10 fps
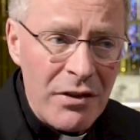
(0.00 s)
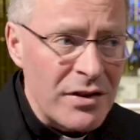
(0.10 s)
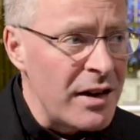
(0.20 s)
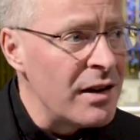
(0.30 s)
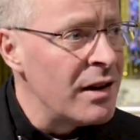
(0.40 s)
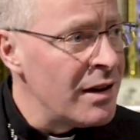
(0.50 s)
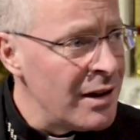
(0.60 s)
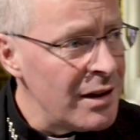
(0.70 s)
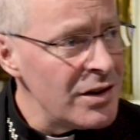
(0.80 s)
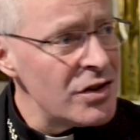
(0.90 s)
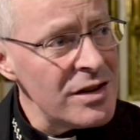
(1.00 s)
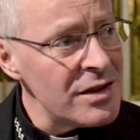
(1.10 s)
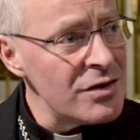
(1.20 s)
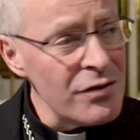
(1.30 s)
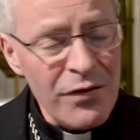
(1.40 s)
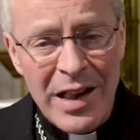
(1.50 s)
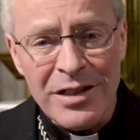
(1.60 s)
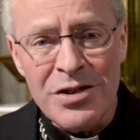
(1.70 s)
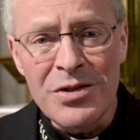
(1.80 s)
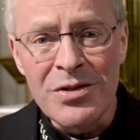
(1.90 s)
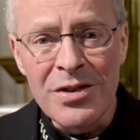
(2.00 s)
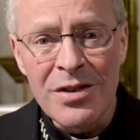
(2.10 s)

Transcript: of saying, Jesus, you fell too.